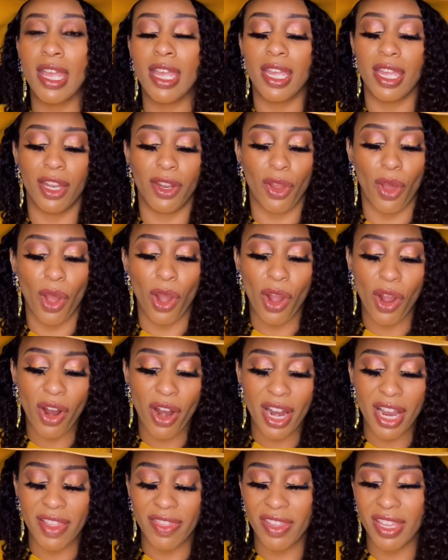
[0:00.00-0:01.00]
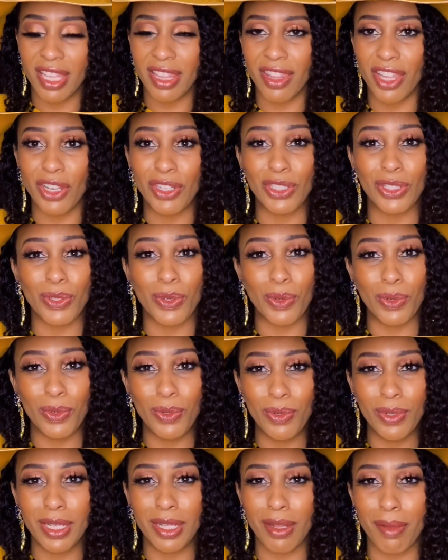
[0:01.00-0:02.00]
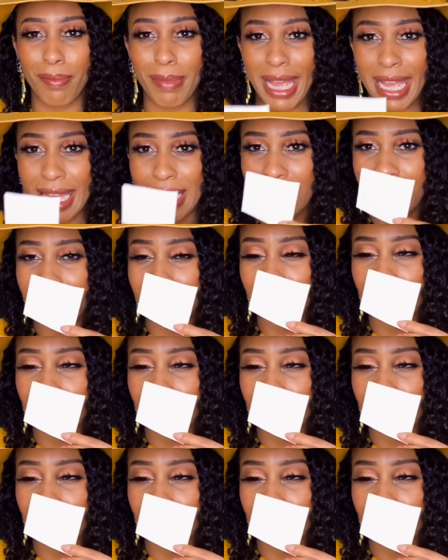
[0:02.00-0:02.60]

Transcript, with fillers: in the heart, and then there's oud in the base.